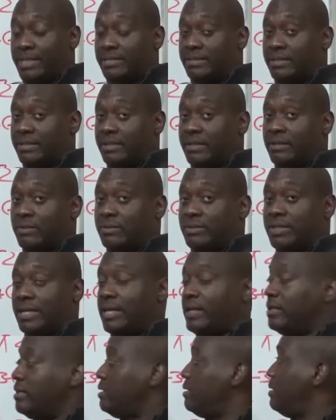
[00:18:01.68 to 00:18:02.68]
base on the
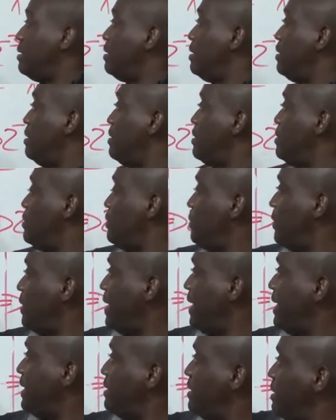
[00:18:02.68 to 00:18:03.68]
outside. So a